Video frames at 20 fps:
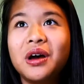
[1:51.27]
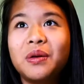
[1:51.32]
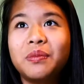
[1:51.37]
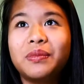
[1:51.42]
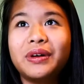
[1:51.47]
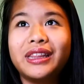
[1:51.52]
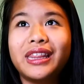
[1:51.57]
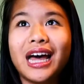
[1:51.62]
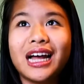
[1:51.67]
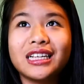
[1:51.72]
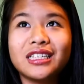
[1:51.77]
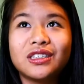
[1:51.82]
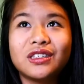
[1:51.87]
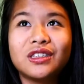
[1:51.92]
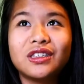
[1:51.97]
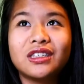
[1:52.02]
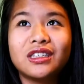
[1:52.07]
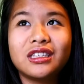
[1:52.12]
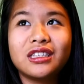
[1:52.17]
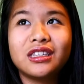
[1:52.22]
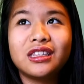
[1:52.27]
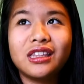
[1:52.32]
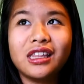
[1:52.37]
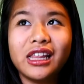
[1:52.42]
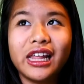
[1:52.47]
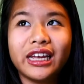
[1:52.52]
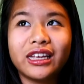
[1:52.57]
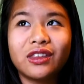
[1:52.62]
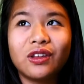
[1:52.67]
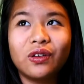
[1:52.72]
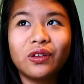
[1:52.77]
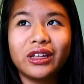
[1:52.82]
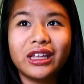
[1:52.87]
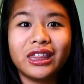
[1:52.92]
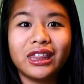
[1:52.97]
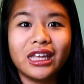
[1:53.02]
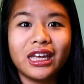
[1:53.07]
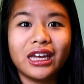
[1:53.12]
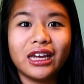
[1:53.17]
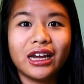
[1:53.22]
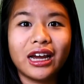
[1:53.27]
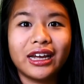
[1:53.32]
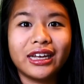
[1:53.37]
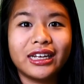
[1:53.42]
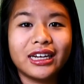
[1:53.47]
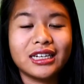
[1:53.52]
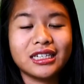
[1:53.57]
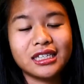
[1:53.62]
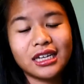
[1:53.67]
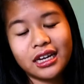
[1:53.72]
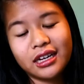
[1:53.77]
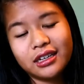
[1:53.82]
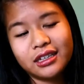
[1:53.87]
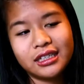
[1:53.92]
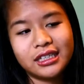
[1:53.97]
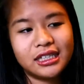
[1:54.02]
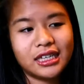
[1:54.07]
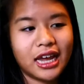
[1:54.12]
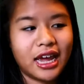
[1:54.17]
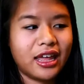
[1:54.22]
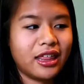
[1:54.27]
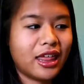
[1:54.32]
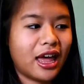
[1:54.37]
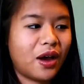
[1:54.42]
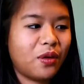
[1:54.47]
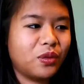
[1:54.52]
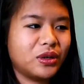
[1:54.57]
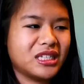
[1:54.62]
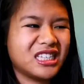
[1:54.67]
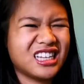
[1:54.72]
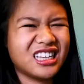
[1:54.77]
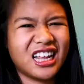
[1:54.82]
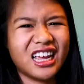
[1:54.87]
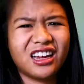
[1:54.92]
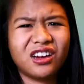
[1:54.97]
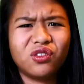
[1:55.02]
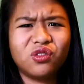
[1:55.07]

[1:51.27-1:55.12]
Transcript: But that's like the only thing I guess I could say that wasn't like